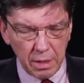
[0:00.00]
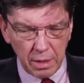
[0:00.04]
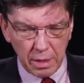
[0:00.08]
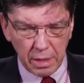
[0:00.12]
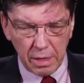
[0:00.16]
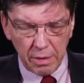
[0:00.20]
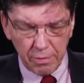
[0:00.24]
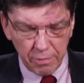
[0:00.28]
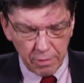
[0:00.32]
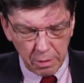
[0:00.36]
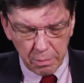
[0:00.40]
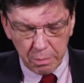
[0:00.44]

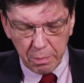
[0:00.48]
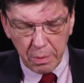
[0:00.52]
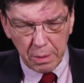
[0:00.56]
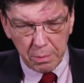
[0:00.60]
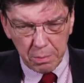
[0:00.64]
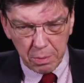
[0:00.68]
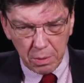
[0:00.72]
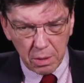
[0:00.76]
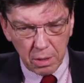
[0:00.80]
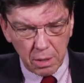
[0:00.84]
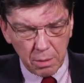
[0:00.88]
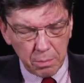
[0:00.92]
giving
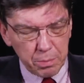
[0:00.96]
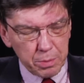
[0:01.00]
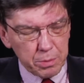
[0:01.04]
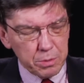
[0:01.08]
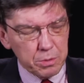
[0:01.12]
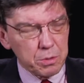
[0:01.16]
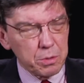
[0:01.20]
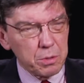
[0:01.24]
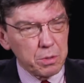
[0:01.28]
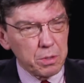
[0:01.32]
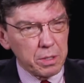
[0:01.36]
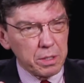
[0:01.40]
people
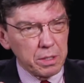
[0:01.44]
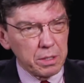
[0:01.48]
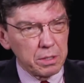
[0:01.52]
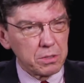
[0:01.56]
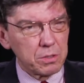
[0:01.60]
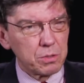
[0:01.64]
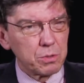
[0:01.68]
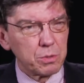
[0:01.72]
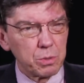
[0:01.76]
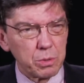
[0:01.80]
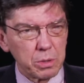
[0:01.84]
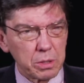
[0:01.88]

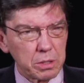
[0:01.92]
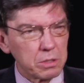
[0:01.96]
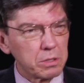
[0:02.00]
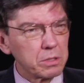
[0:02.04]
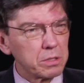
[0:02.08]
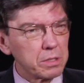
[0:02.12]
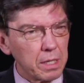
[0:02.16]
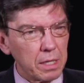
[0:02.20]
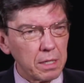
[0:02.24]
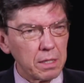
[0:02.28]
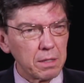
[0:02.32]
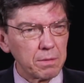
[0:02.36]
opportunities to
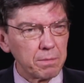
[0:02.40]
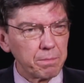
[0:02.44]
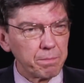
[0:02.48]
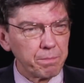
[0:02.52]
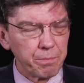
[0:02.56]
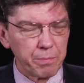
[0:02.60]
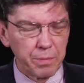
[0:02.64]
excel